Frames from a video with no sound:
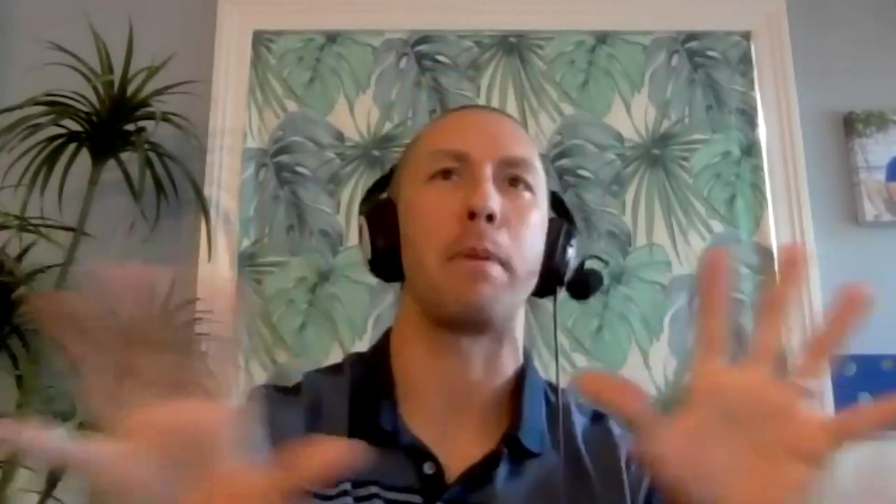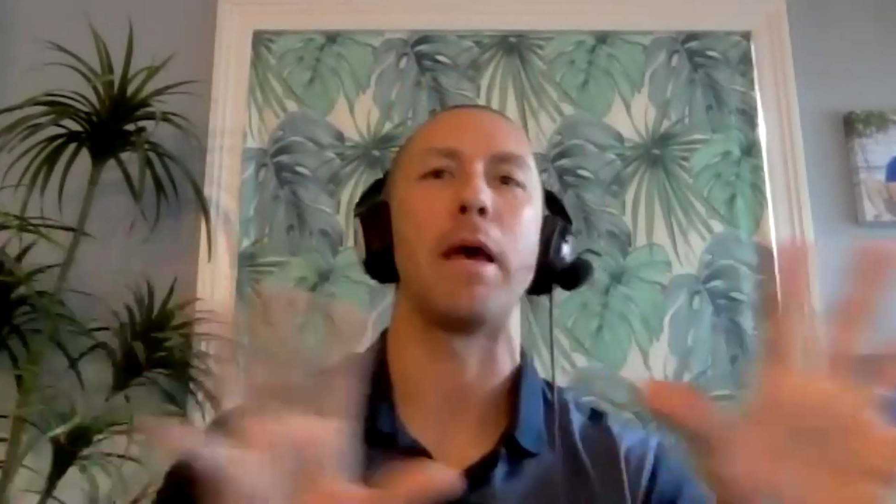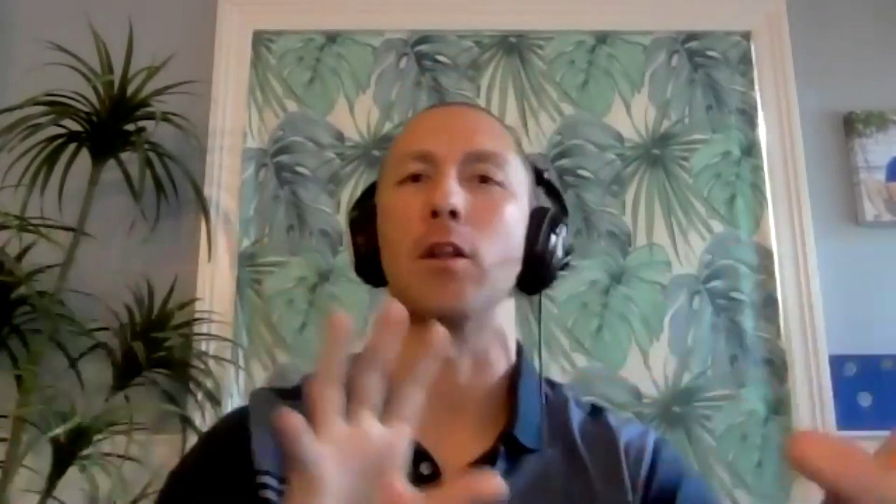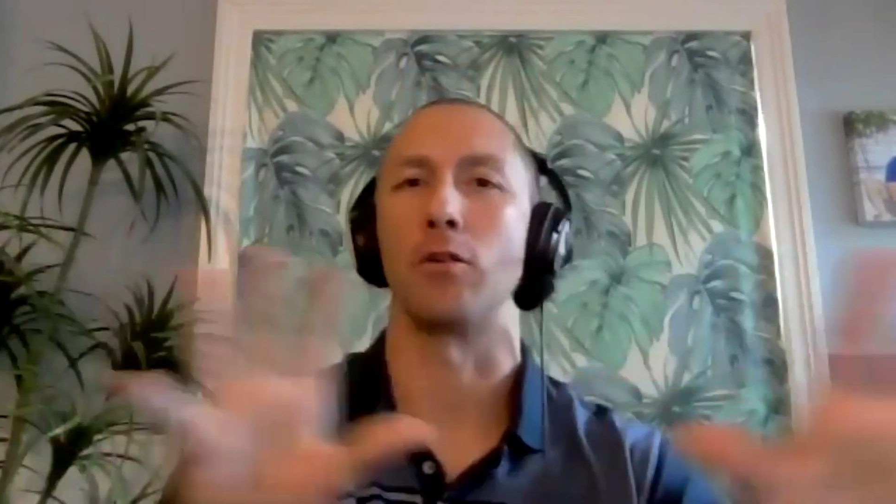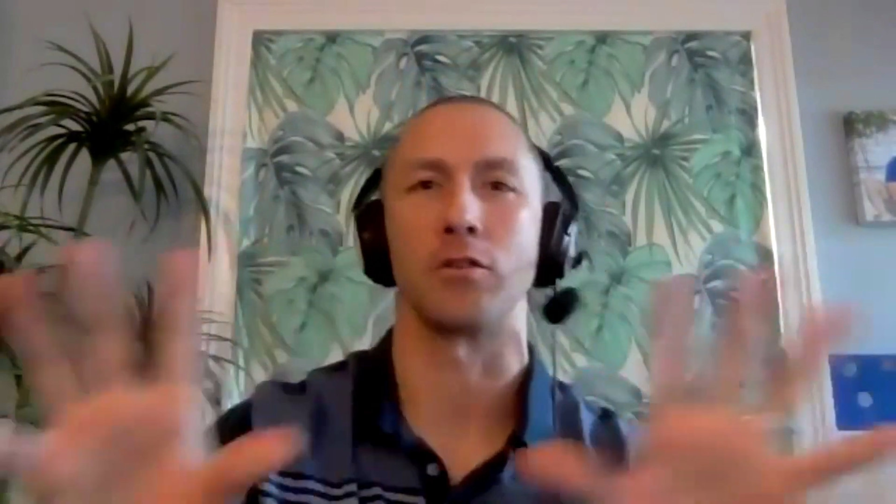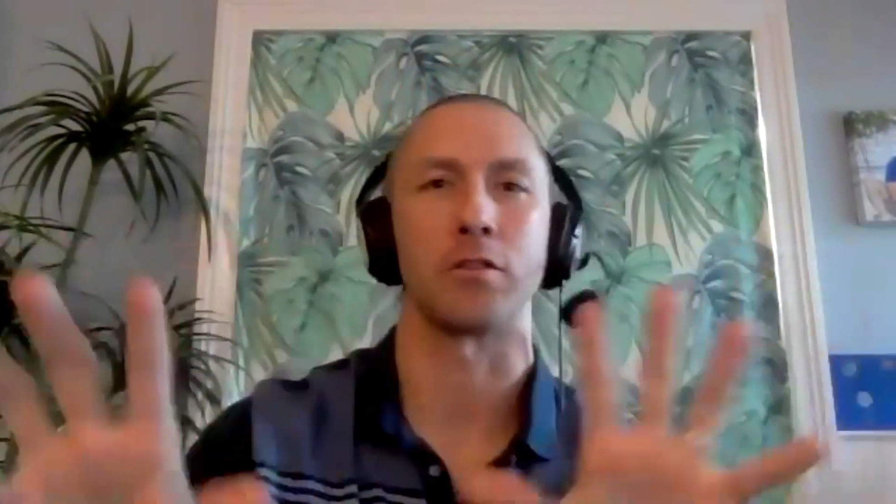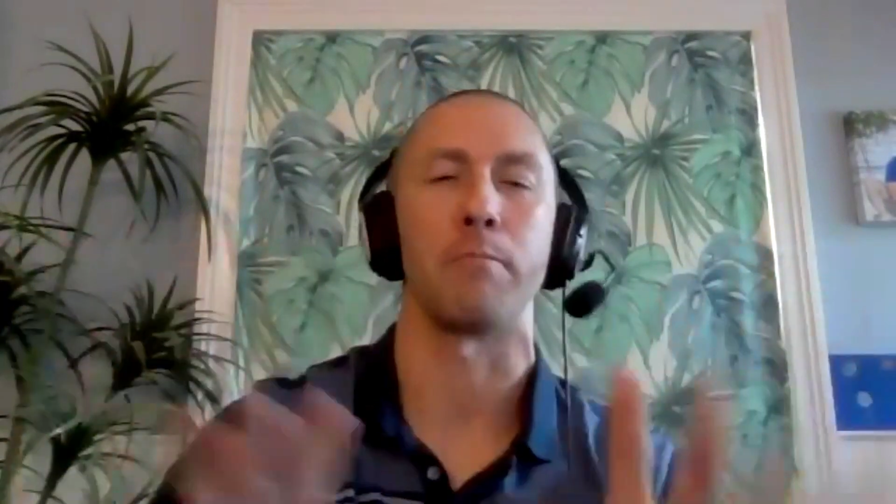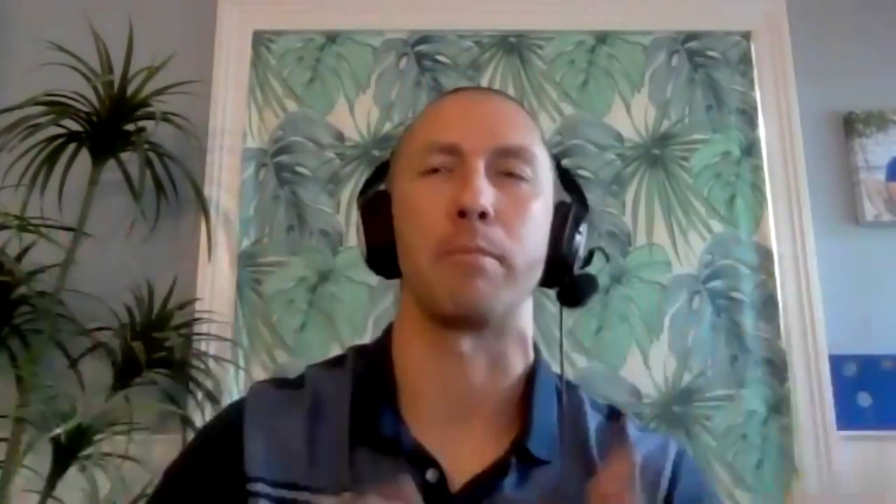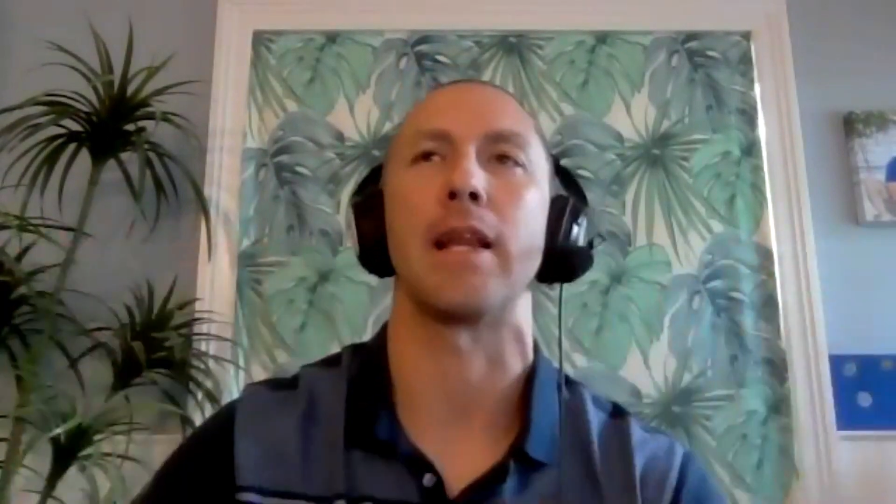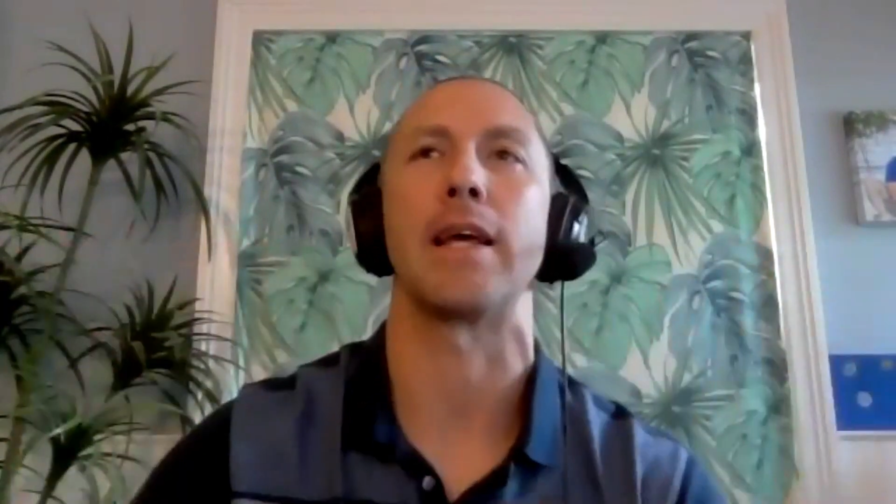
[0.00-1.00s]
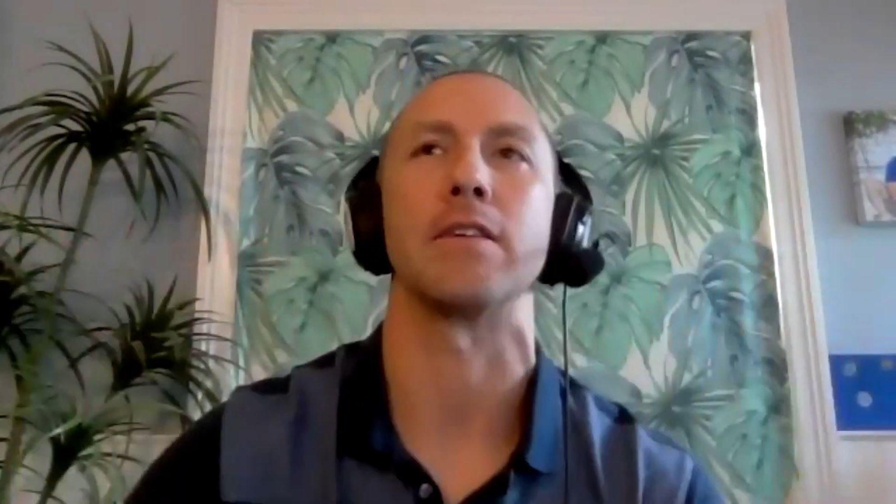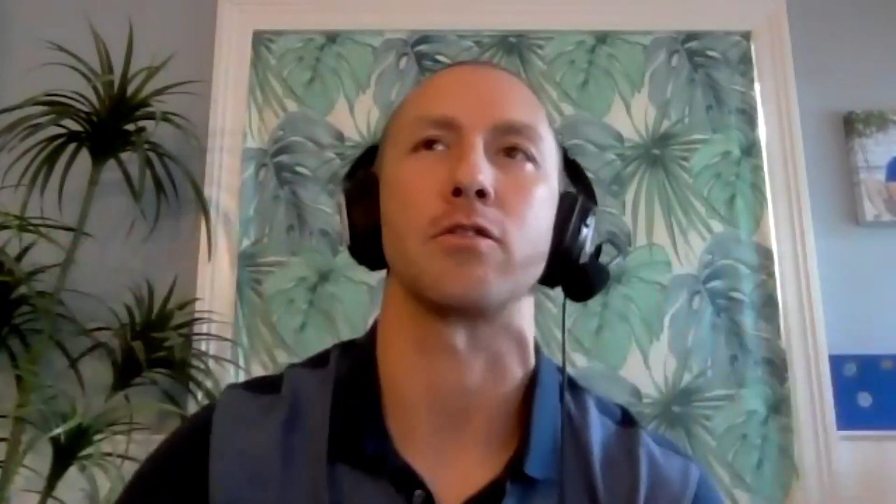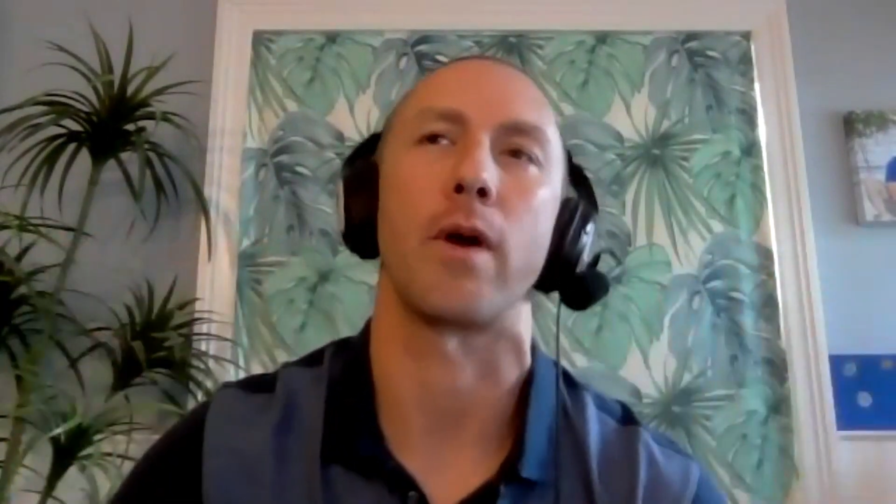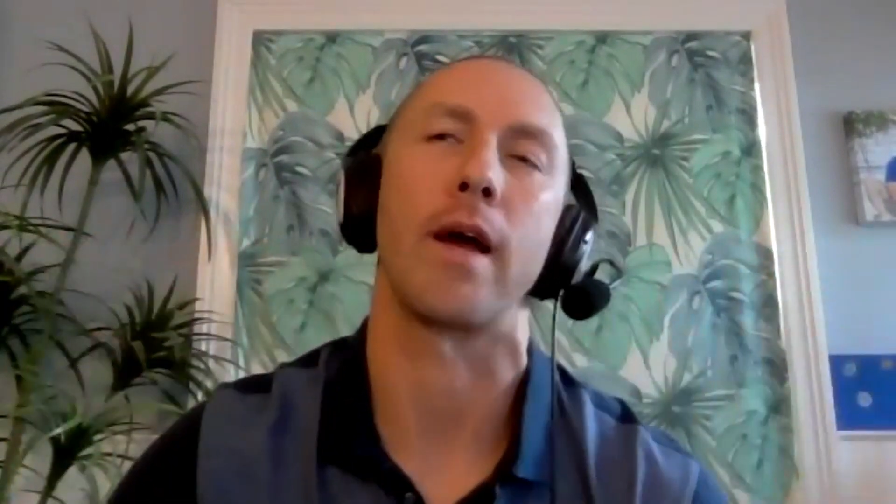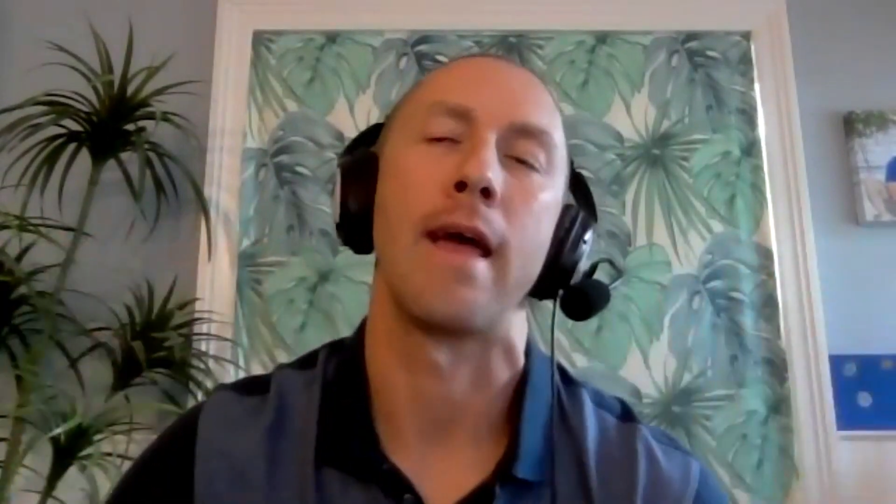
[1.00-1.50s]
pillars in
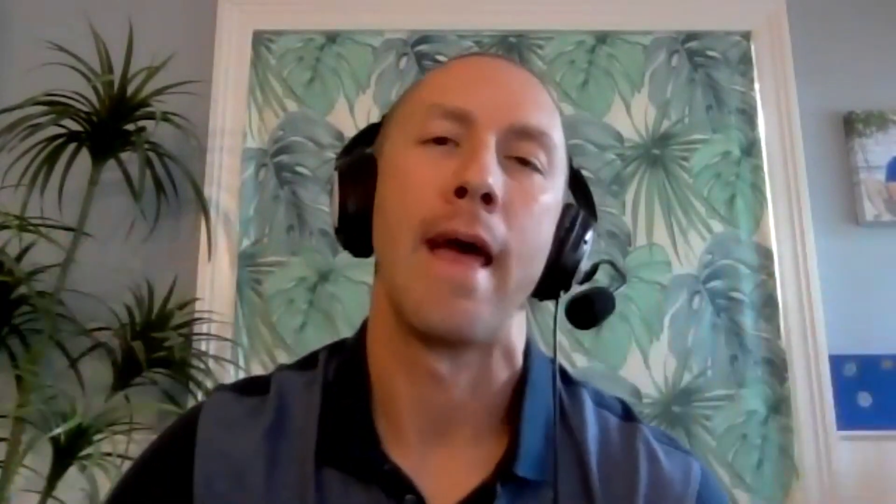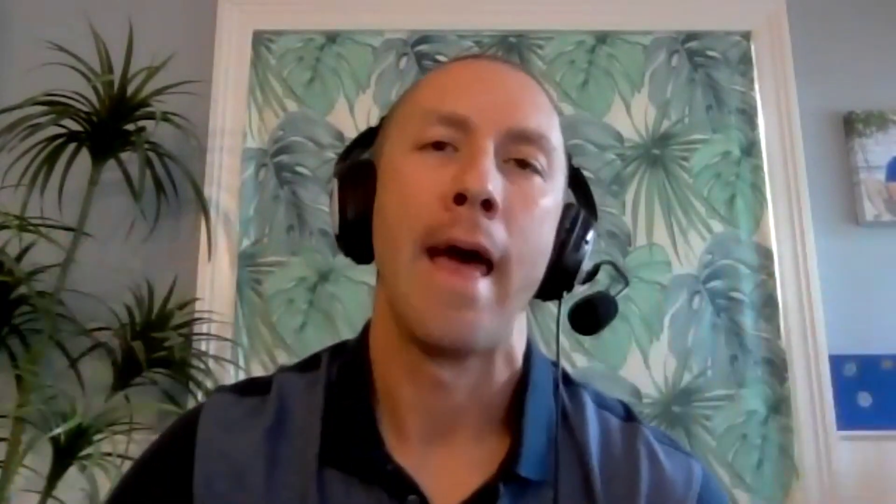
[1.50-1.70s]
place, right?